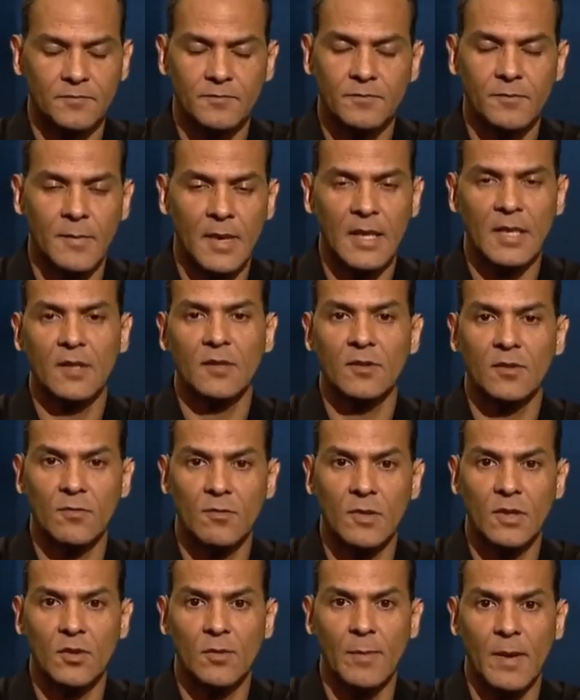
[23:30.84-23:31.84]
Making the
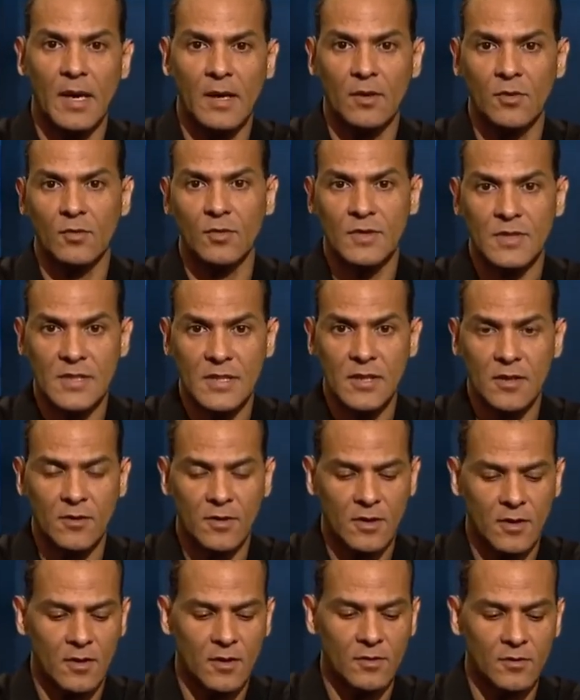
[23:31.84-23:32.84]
Reel by Louis
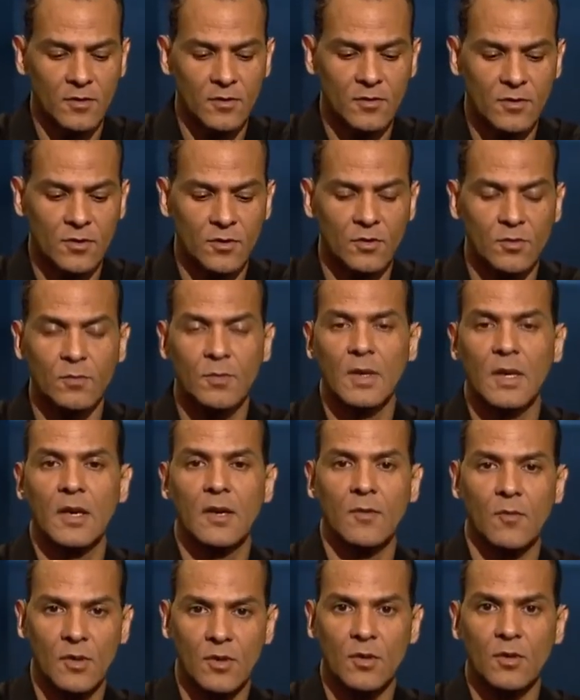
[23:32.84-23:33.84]
Sierra on YouTube.
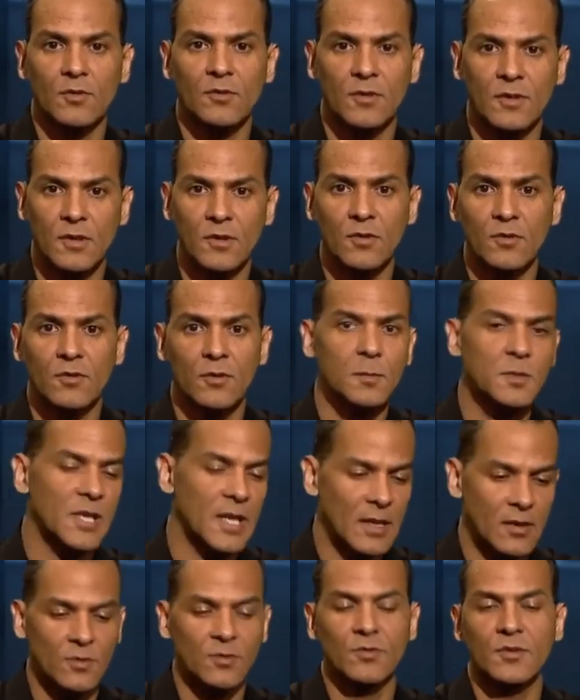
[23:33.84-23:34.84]
When you go to the YouTube
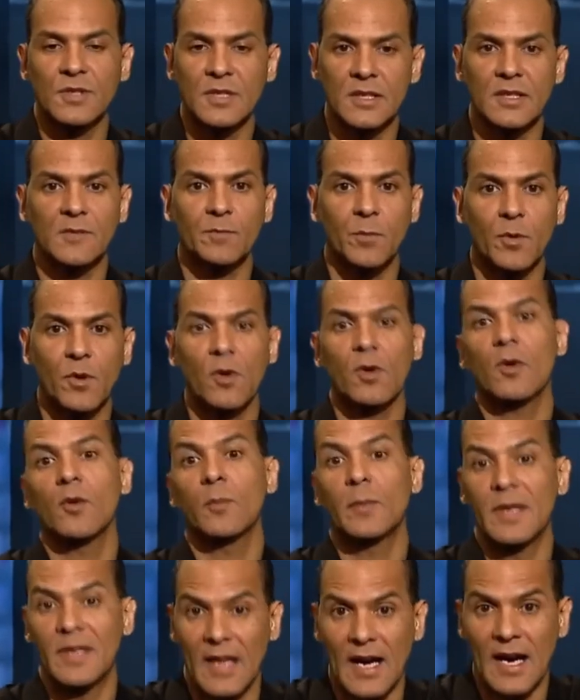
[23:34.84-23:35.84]
channel, you see this program will
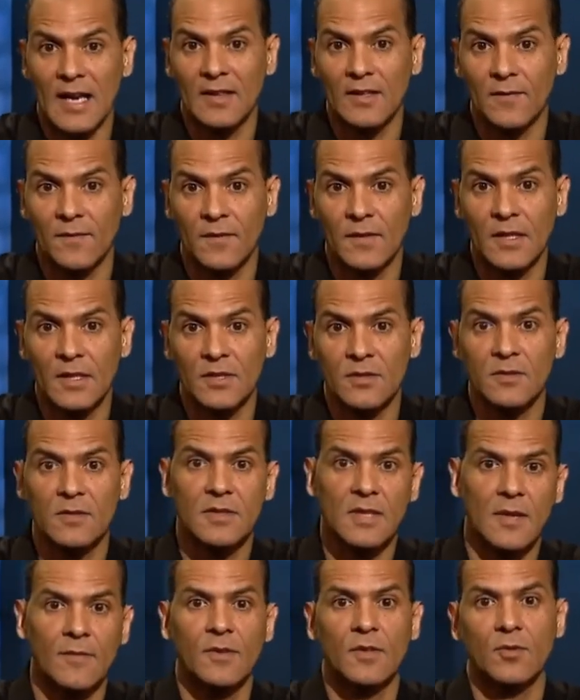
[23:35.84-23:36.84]
be in high definition,
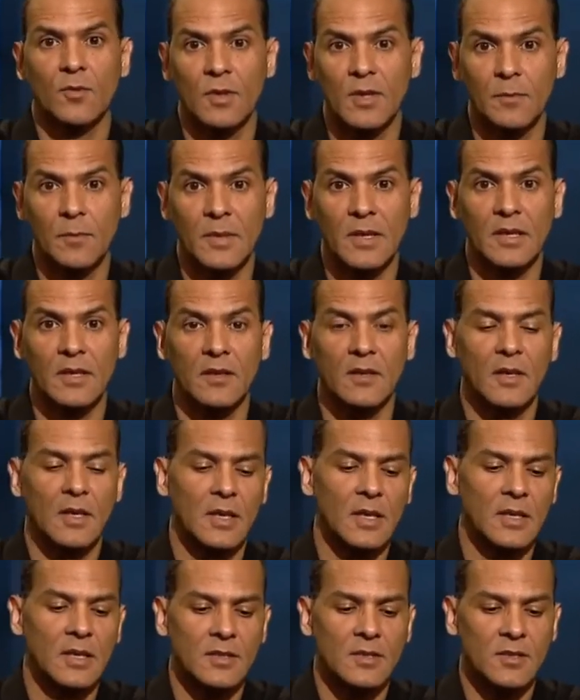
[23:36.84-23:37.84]
720p.
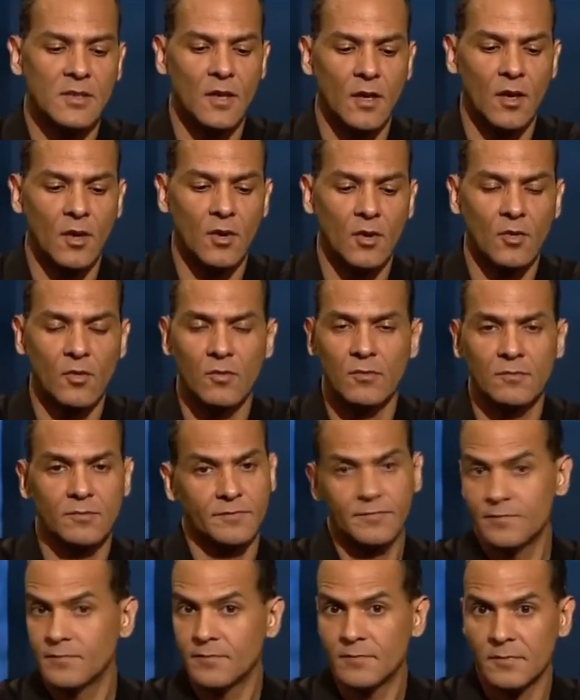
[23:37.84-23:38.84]
So
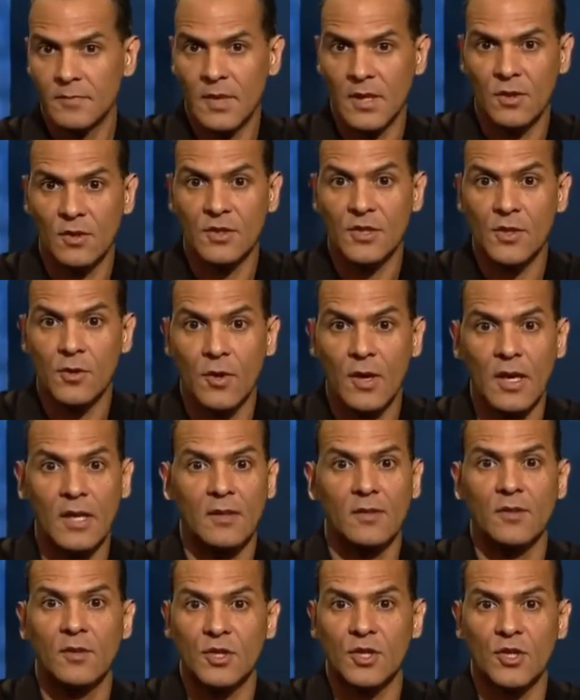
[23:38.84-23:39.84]
it looks
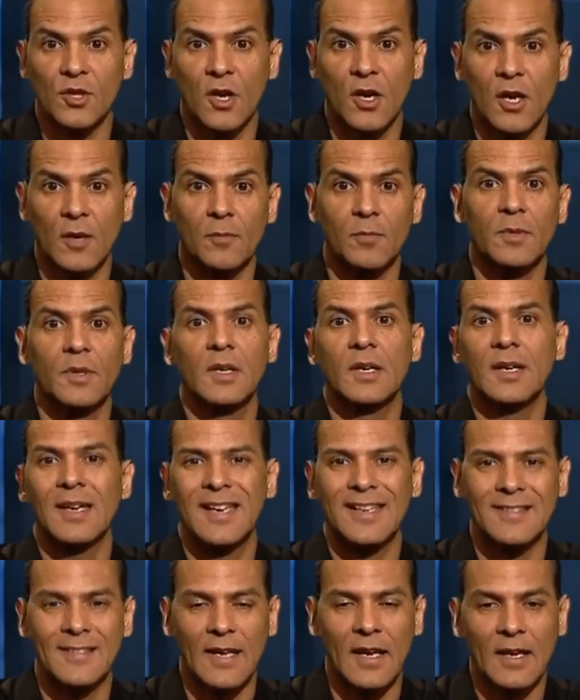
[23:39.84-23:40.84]
great, looks sharp,
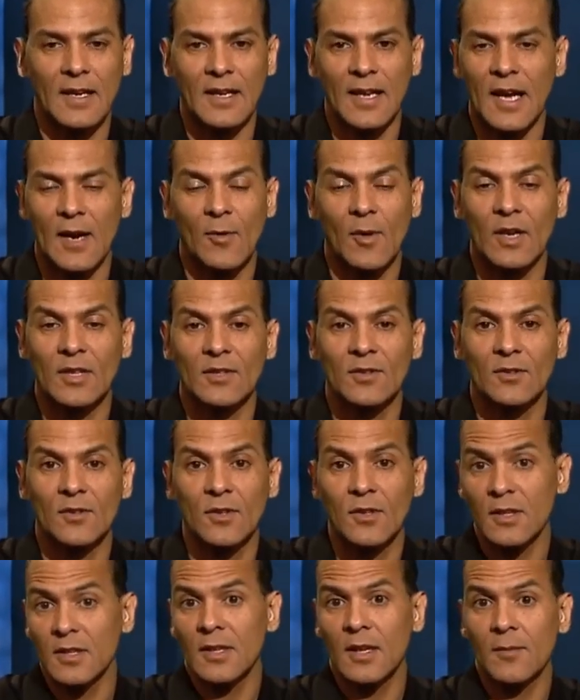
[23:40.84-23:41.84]
exactly how I want it to
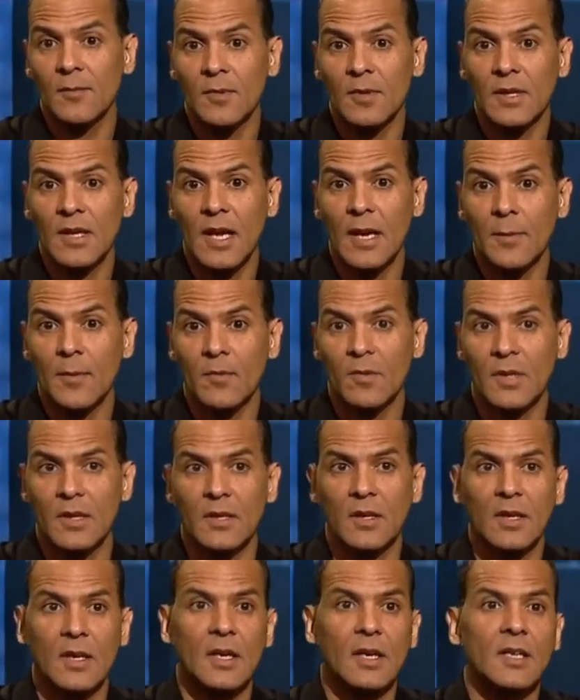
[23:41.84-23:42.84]
look, and I'm really happy with
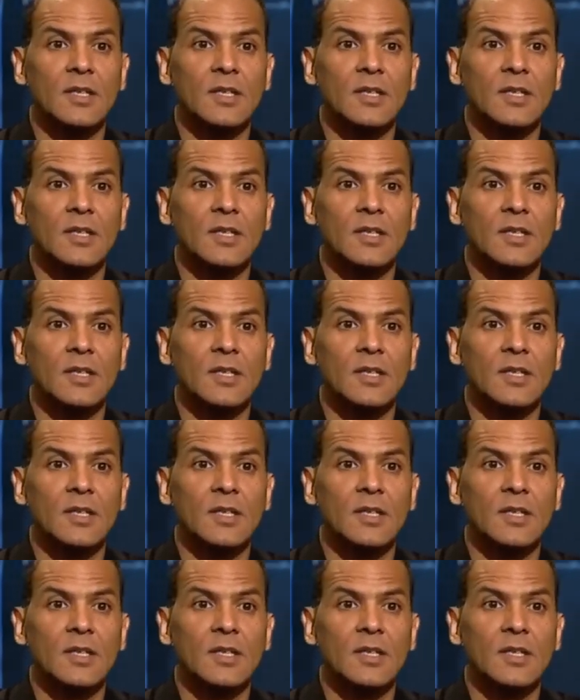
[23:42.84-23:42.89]
it.